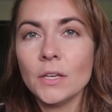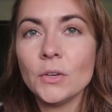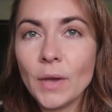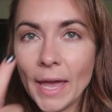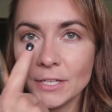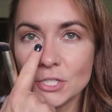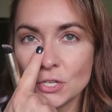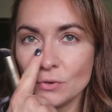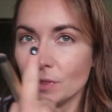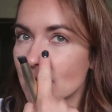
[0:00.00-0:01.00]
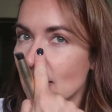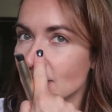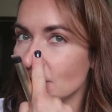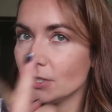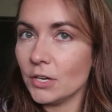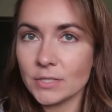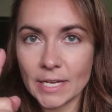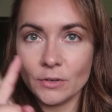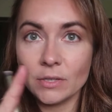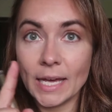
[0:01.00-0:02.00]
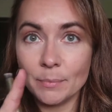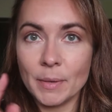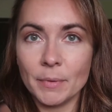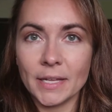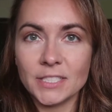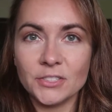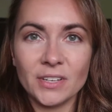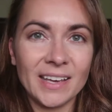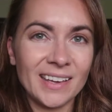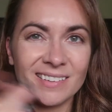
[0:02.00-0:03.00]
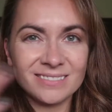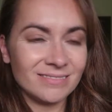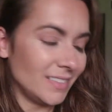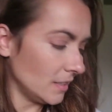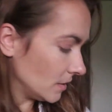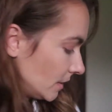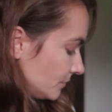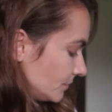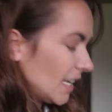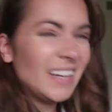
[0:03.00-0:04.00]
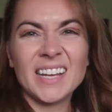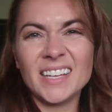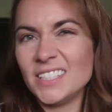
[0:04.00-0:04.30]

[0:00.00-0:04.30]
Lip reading: You can do the sides of your nose. I know a lot of people like to do that. I don't know. I'm not